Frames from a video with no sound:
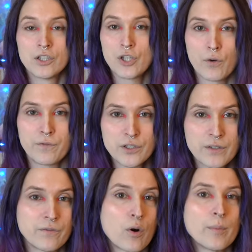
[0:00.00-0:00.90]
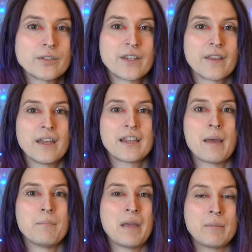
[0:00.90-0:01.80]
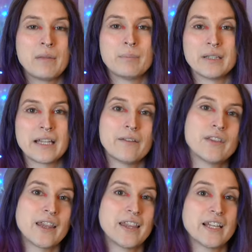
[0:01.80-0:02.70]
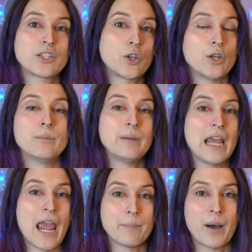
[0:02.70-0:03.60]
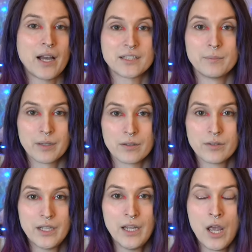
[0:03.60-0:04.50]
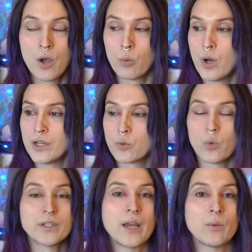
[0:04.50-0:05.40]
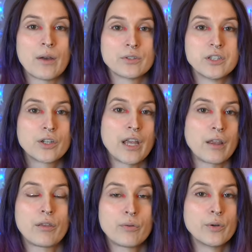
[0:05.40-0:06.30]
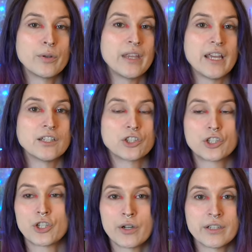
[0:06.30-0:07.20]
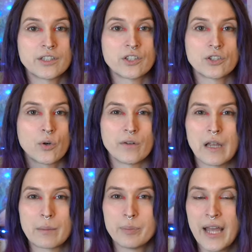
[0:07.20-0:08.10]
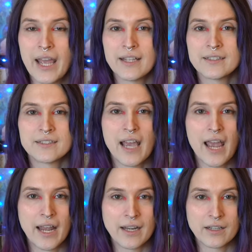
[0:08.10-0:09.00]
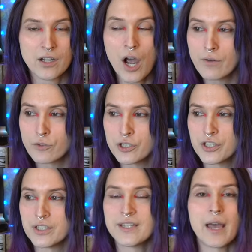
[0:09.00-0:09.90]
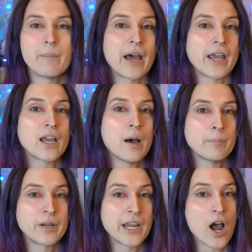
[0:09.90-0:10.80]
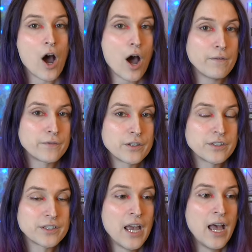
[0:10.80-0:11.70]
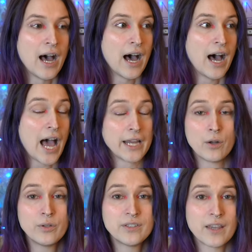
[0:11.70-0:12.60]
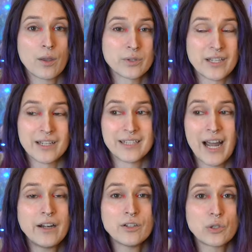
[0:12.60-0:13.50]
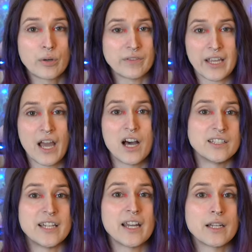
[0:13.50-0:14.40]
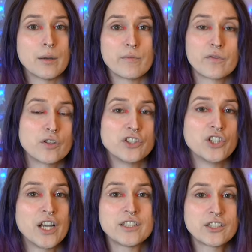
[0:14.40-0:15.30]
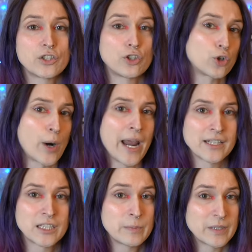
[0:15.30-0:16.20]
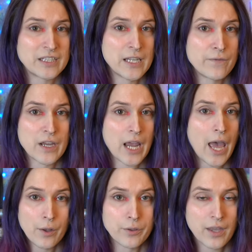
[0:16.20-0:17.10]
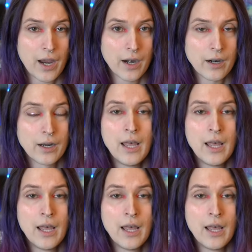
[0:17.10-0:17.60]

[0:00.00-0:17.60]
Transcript: So first and foremost, the thing that made me believe that this could be a possibility was one day when I was looking through the insurance sort of like plans and coverages that my company offers. I noticed that there was an entire sort of like addendum for just trans-specific healthcare.